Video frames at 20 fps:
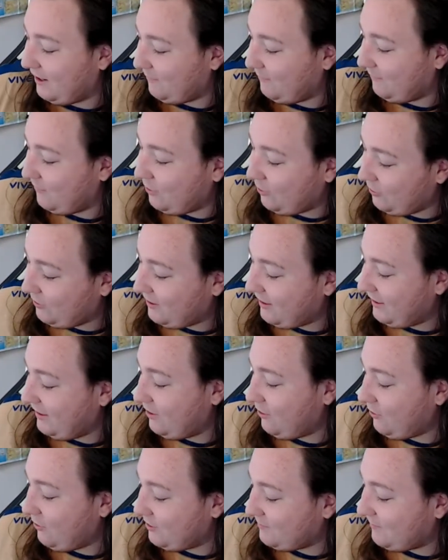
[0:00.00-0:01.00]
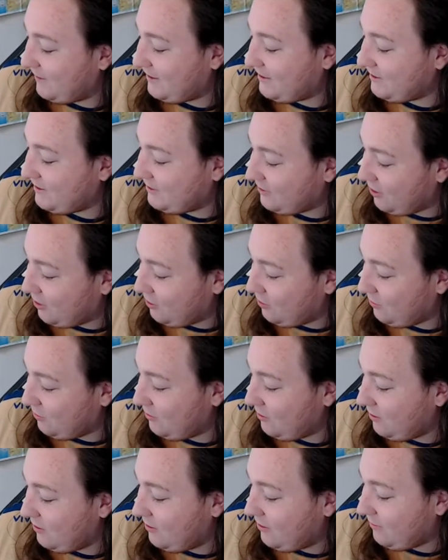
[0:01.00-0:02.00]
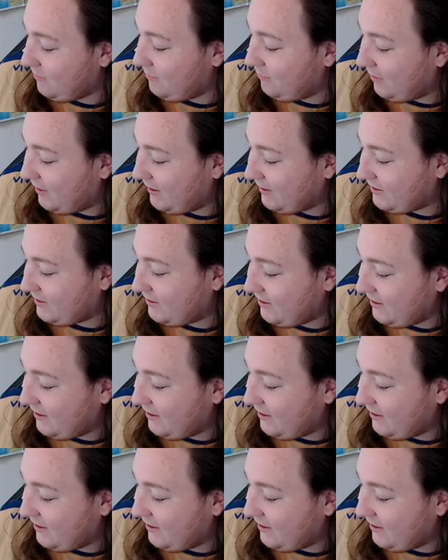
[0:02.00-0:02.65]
Low-key hurts my soul, but